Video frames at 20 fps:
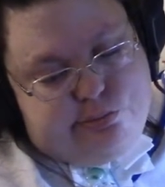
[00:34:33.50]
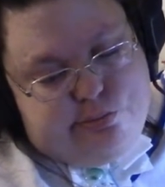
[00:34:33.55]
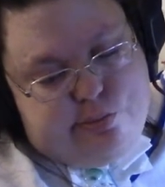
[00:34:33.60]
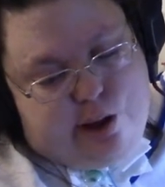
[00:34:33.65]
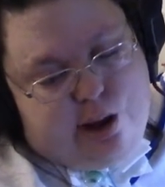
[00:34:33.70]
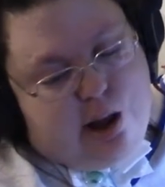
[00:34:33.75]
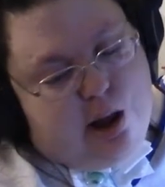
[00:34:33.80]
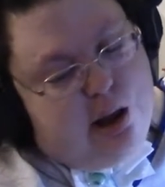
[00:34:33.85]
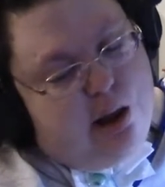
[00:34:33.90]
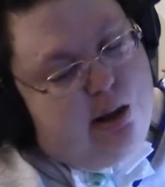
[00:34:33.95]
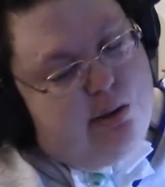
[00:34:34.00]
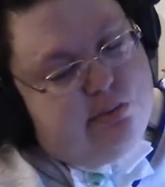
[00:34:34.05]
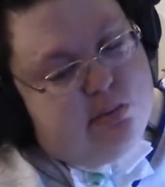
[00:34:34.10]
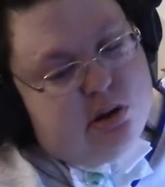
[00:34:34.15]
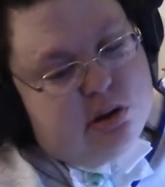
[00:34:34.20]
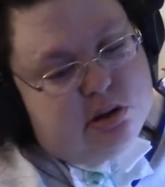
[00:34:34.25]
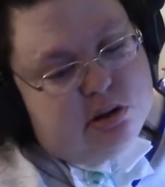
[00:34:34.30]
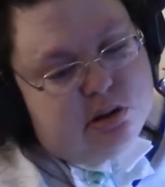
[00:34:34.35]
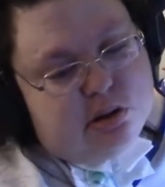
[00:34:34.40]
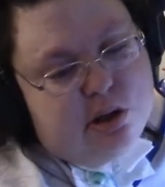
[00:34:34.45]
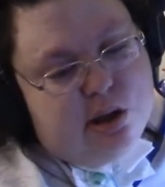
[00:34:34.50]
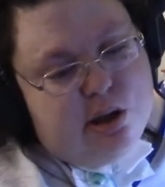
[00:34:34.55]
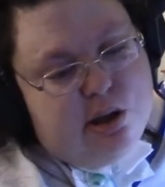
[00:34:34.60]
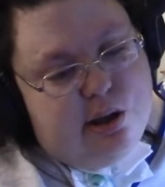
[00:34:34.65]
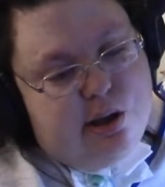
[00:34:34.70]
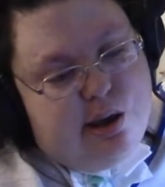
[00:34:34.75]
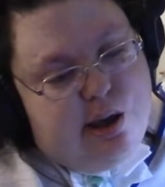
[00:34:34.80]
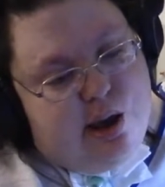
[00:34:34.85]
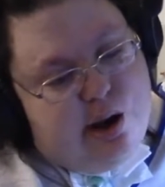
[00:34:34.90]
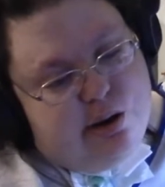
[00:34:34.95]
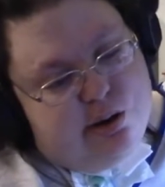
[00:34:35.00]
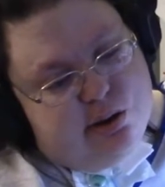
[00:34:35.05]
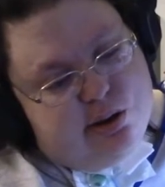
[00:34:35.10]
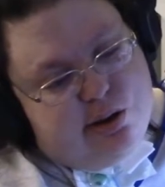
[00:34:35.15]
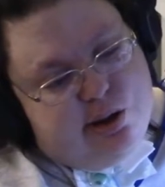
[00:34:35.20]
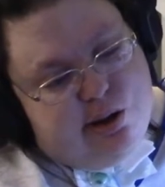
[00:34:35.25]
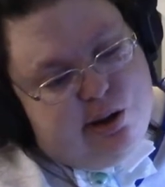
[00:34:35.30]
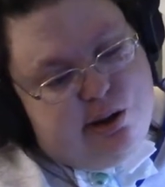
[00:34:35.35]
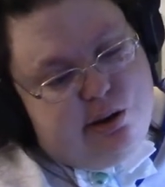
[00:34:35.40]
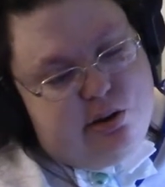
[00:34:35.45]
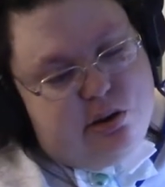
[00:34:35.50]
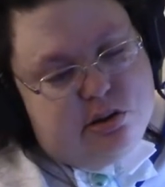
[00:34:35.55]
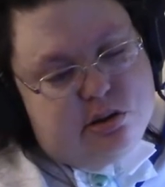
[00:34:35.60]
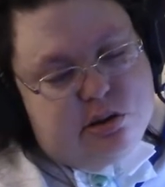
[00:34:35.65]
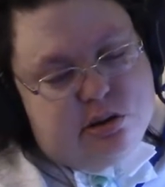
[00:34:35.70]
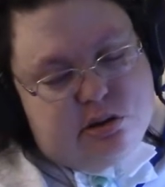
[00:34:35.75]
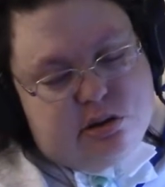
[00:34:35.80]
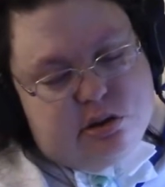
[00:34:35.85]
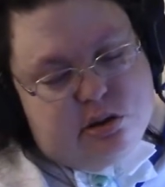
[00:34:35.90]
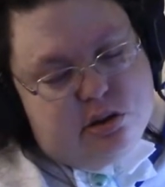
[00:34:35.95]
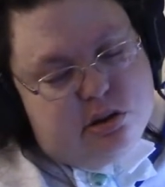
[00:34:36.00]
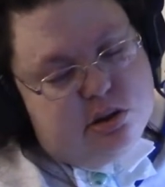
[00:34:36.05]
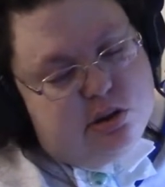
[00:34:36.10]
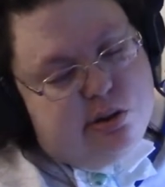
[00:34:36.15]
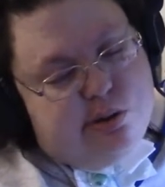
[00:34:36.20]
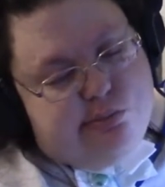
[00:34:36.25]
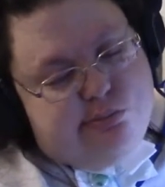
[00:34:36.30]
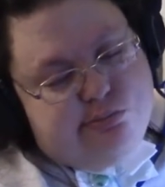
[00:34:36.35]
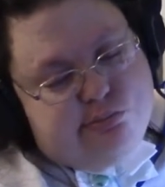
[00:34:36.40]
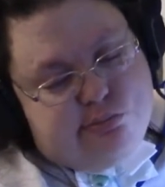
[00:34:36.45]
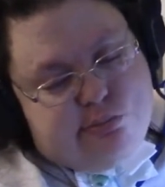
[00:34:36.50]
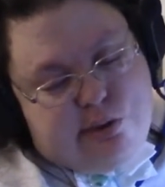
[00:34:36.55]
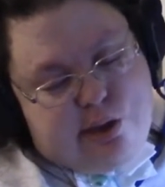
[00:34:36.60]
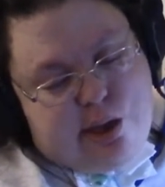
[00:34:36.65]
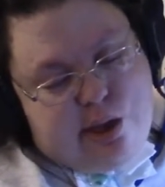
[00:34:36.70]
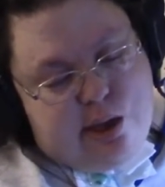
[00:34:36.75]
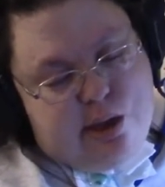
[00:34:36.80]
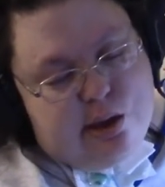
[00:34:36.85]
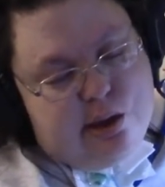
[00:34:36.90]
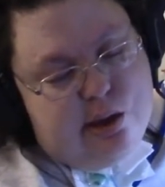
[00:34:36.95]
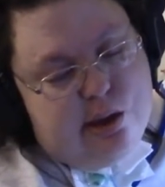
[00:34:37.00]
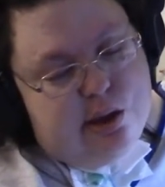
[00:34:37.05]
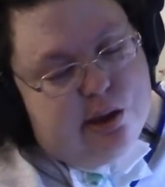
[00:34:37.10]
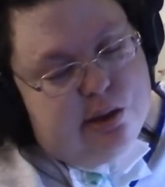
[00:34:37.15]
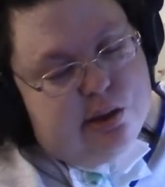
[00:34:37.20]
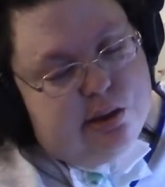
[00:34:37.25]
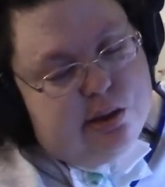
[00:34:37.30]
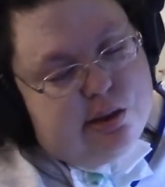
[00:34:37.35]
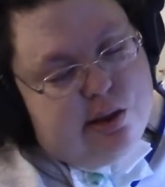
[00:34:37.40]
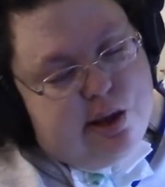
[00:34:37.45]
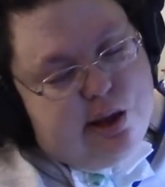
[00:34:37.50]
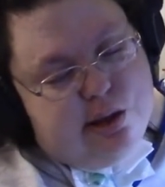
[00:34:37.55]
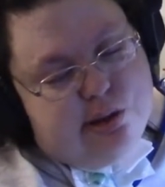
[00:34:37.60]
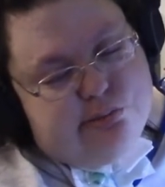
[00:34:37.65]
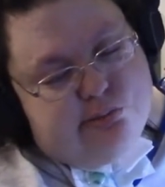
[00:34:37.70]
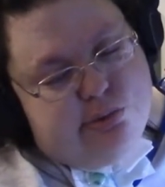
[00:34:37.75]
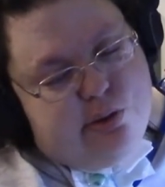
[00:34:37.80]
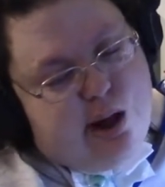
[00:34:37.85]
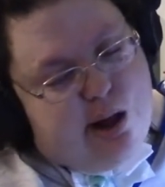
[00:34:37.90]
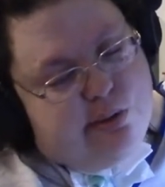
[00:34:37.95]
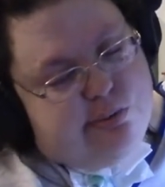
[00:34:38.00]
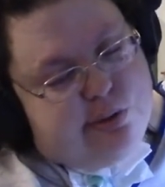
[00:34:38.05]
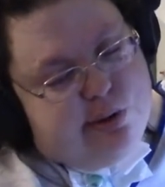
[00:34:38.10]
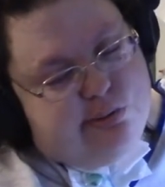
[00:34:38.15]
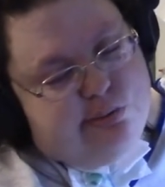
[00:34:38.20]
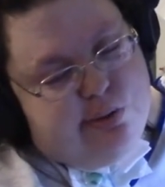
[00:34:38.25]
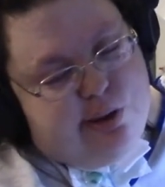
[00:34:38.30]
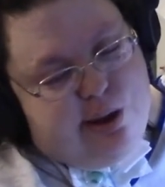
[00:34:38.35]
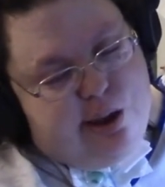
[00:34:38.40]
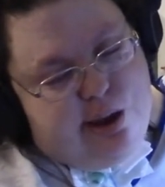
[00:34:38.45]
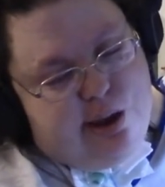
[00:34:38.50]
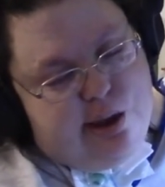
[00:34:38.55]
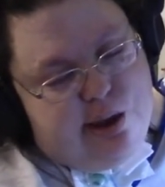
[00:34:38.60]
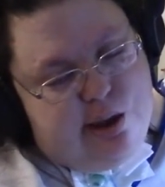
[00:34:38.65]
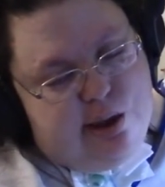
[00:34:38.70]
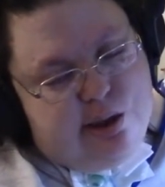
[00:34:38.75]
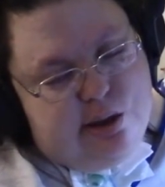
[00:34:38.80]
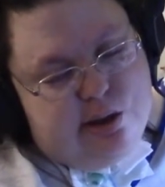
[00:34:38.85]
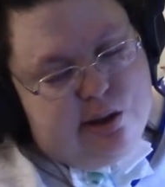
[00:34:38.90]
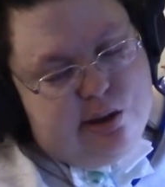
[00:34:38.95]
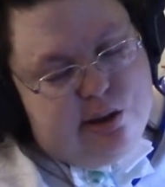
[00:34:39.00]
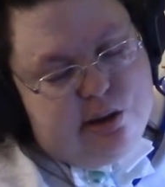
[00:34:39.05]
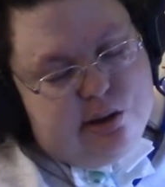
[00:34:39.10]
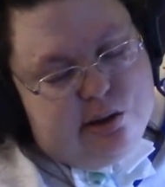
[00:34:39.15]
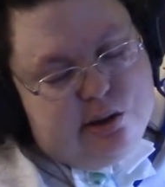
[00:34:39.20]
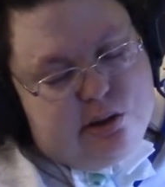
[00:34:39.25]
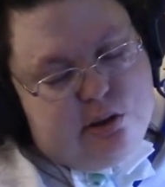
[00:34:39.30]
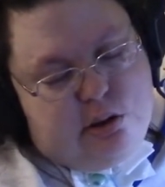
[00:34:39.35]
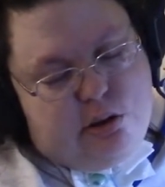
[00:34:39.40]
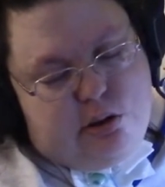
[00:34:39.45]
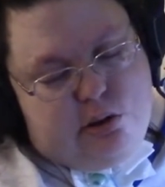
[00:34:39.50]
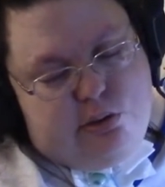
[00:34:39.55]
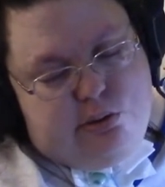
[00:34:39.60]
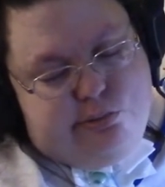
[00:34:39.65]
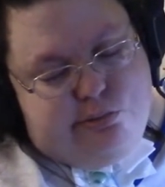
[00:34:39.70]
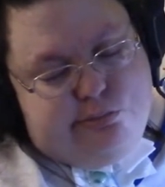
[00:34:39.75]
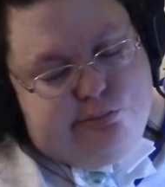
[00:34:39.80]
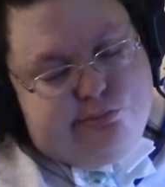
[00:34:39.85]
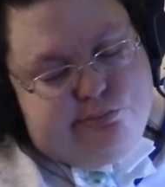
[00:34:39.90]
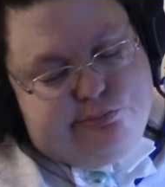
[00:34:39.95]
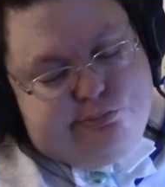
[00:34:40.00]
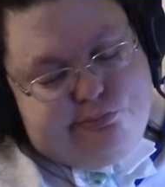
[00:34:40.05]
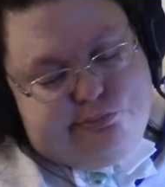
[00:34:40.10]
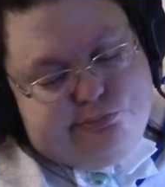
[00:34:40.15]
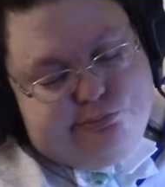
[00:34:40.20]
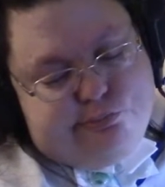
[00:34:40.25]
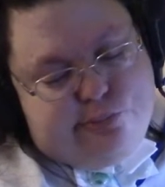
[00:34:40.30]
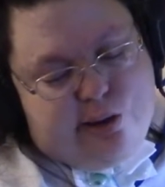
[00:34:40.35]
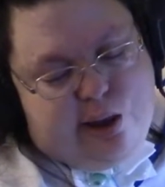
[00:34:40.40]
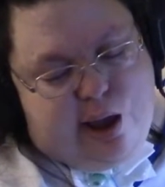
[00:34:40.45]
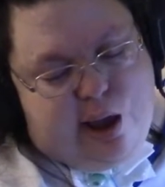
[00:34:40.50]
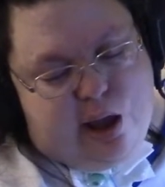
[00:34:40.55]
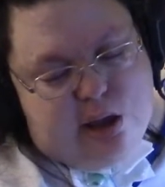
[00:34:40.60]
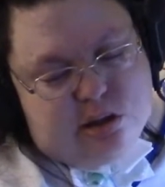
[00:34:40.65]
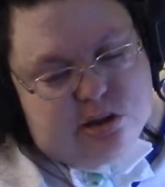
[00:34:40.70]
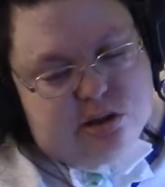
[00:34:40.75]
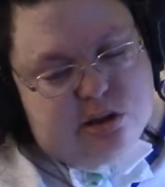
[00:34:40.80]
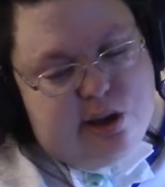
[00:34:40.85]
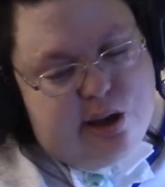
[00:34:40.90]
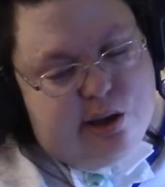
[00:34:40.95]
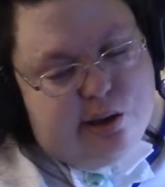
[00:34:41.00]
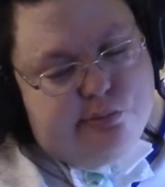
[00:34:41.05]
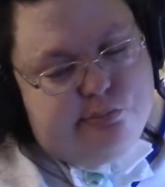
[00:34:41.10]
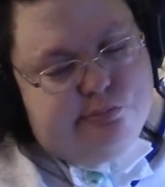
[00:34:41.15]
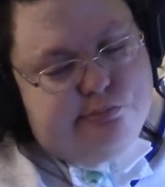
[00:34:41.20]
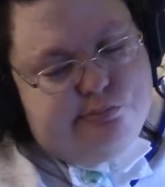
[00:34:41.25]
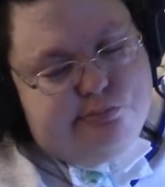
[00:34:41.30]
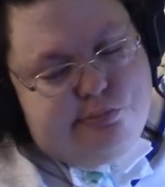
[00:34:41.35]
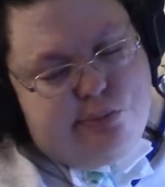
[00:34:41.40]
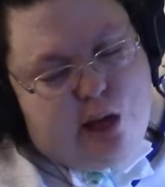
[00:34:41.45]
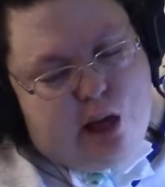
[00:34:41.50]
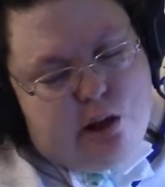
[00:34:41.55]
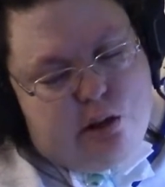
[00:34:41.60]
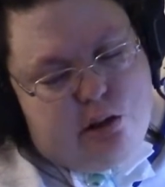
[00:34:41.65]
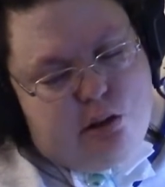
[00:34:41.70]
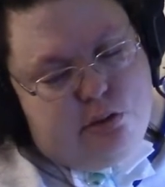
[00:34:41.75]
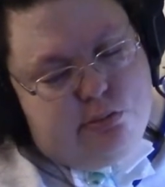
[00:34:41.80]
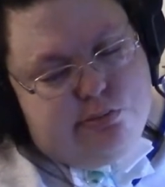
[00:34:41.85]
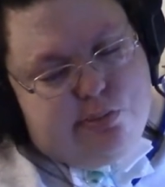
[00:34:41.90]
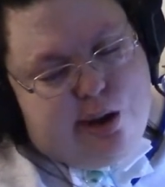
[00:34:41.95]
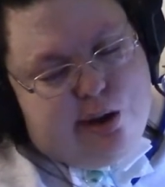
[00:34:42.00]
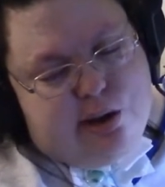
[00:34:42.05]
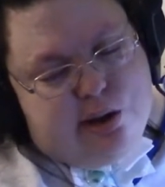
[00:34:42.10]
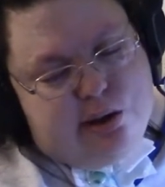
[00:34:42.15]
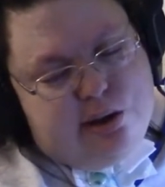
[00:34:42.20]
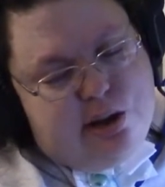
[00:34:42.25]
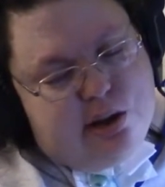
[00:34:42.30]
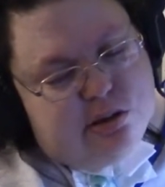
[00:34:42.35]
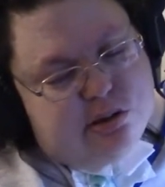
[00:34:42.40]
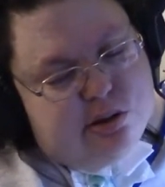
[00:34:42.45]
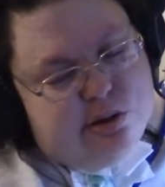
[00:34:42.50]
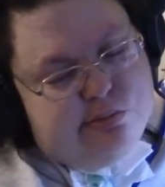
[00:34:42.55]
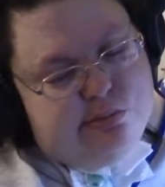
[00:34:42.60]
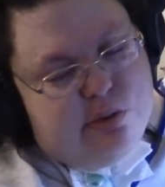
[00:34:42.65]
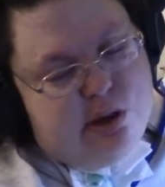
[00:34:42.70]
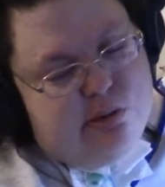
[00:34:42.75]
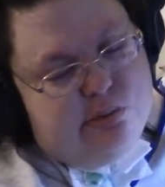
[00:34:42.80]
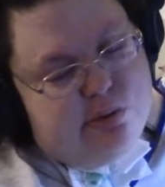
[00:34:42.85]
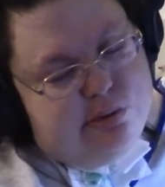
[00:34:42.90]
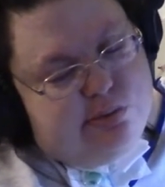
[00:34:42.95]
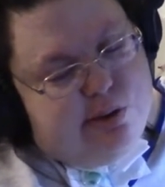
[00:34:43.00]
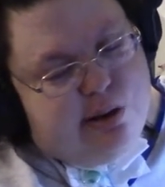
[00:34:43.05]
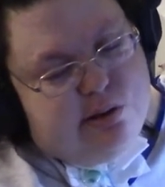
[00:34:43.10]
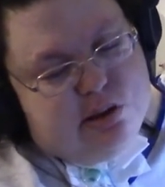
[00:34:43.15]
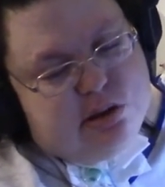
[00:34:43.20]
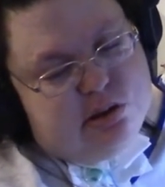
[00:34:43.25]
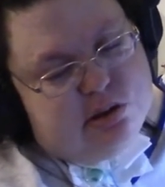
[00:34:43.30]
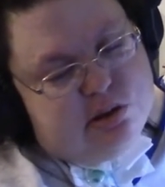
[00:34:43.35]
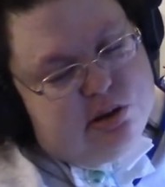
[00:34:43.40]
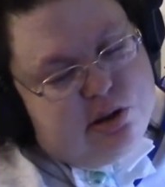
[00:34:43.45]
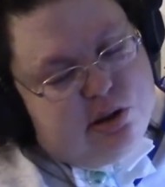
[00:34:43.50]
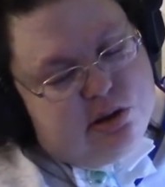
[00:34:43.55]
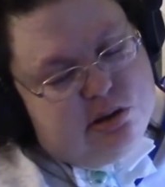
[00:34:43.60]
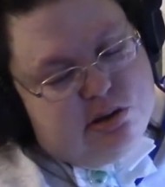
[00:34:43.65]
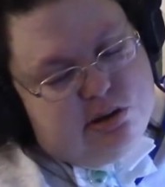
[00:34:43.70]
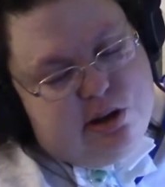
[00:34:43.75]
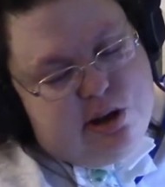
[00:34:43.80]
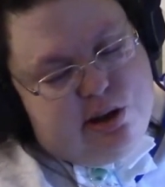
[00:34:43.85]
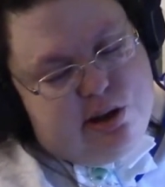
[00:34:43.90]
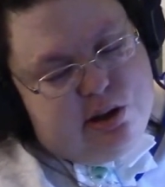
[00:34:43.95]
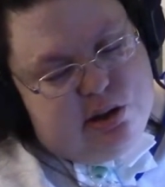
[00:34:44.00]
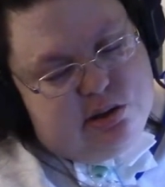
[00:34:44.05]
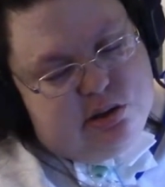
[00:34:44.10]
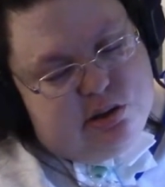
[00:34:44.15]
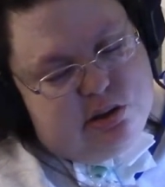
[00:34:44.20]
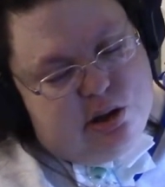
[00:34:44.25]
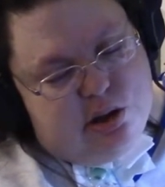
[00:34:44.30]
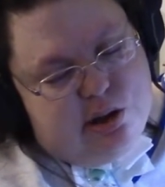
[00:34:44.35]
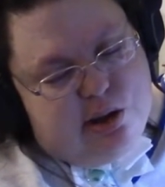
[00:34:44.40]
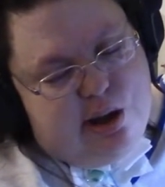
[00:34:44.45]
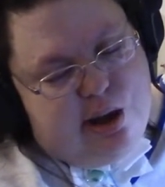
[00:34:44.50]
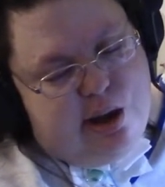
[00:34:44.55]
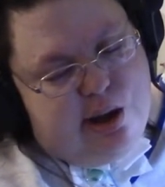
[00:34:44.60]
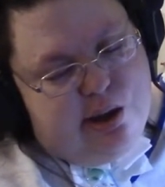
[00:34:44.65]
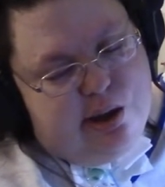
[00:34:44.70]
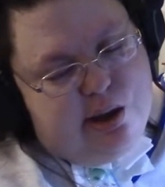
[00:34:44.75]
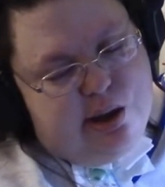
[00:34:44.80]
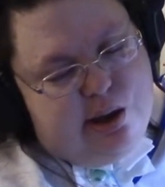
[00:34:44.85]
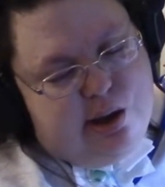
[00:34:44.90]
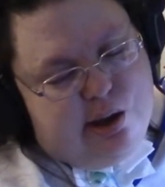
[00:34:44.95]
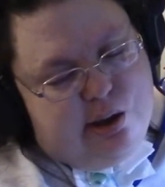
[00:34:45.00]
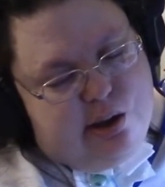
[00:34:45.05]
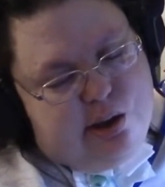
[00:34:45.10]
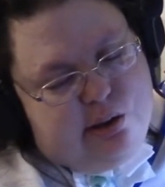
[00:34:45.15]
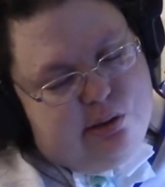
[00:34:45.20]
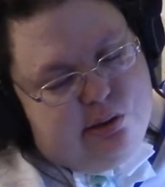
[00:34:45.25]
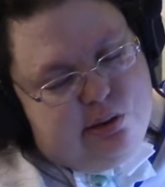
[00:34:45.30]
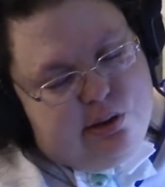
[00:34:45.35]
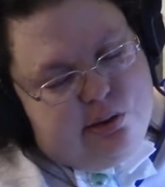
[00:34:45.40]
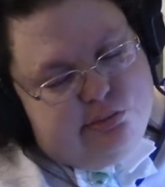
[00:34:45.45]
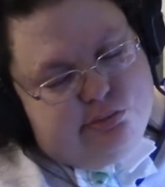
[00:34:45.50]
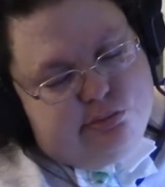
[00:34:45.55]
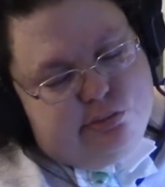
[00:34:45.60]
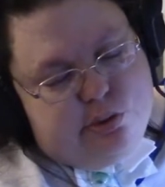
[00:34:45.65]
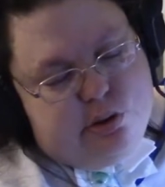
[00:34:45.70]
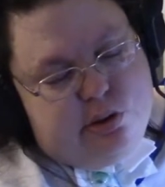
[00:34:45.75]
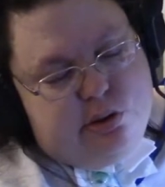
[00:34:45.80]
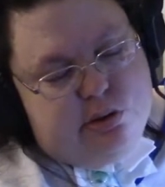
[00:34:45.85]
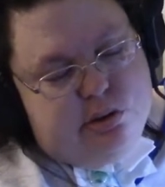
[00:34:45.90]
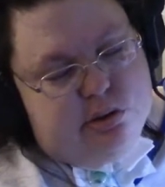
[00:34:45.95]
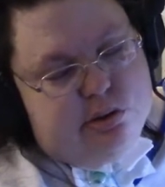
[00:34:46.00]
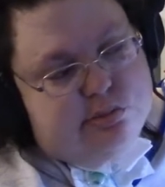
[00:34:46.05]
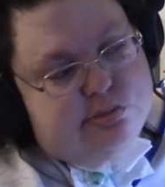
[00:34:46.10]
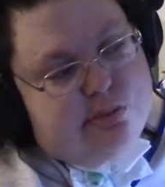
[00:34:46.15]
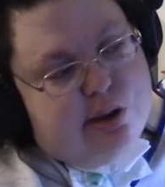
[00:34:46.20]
I'll almost guarantee you, since you're so big, that probably the whole plastic buckle mechanism probably still dig into your leg and give you a bruise.